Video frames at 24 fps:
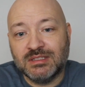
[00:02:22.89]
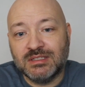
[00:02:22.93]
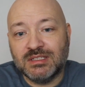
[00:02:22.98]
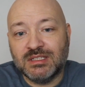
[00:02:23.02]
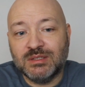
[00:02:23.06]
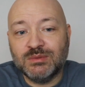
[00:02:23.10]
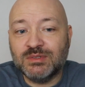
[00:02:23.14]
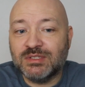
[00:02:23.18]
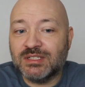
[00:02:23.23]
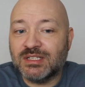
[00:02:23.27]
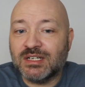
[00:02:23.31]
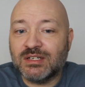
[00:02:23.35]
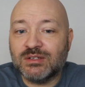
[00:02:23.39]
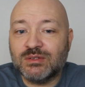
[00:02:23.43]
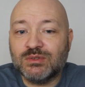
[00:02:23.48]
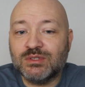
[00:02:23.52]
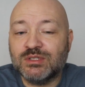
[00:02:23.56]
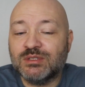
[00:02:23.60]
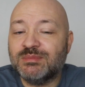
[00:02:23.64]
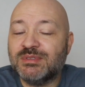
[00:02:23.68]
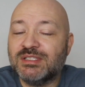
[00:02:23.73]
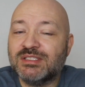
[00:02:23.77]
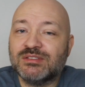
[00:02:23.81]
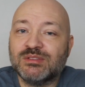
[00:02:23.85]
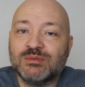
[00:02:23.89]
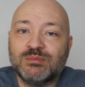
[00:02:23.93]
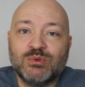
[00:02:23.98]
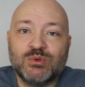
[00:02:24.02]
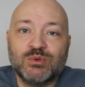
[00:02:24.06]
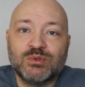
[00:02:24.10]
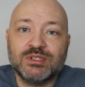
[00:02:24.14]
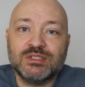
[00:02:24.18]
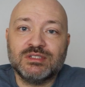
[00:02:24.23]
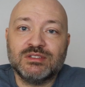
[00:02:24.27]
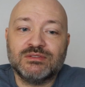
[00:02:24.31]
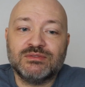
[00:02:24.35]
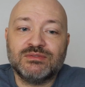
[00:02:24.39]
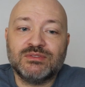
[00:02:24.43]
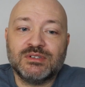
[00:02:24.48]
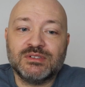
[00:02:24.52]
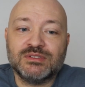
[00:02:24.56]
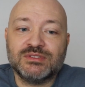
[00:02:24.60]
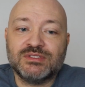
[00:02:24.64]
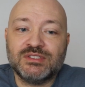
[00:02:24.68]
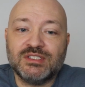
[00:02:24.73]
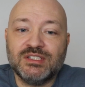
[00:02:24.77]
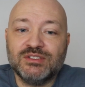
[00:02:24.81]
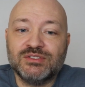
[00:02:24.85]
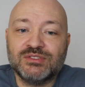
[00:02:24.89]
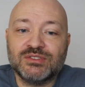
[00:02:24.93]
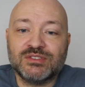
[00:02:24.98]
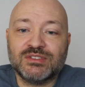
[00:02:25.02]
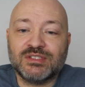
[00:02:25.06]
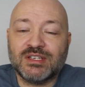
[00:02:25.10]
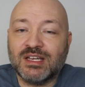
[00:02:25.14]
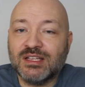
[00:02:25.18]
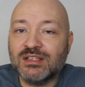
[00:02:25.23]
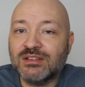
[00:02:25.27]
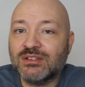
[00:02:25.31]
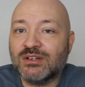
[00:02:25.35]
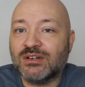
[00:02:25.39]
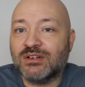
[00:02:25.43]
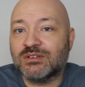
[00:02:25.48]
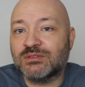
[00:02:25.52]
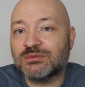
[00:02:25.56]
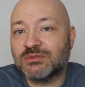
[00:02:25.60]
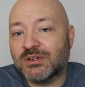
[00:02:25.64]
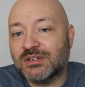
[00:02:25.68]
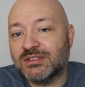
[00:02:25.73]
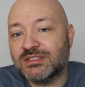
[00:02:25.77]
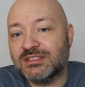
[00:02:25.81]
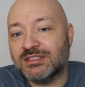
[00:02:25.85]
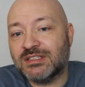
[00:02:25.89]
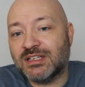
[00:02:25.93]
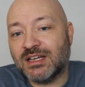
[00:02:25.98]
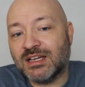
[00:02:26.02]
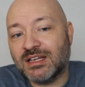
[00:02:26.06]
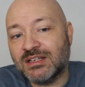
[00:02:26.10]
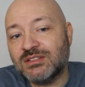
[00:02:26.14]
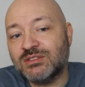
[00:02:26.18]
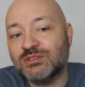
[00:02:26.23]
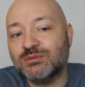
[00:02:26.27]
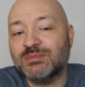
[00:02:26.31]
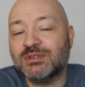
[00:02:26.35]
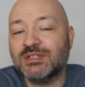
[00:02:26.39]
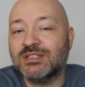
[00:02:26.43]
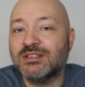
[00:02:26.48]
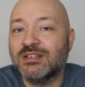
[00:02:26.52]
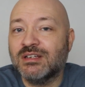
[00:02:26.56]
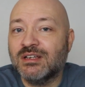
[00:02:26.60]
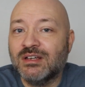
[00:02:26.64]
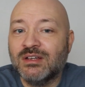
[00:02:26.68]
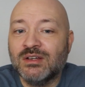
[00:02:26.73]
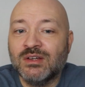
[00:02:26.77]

He would not only be supporting the false teacher's headlong run into hell, but